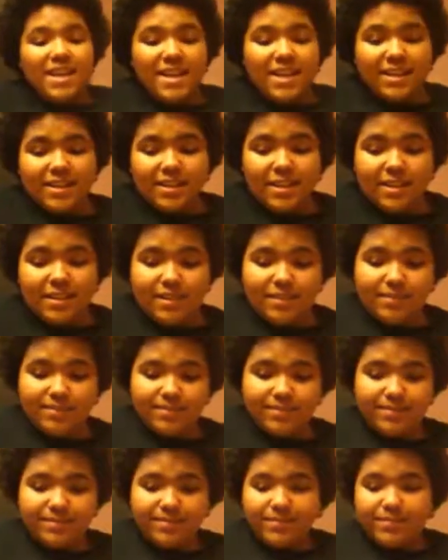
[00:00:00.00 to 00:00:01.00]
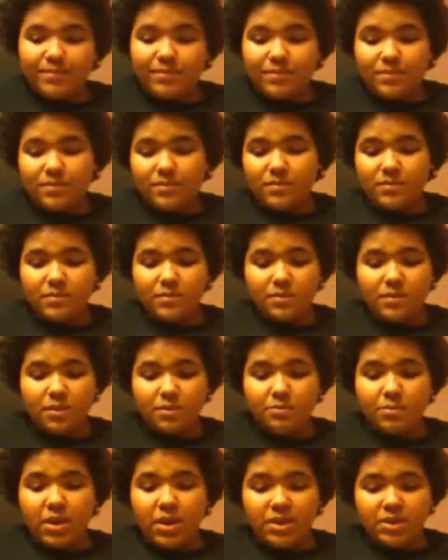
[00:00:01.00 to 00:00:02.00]
And,
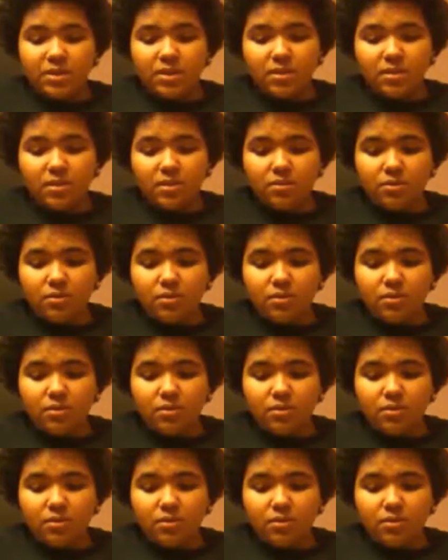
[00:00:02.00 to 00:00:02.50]
basically,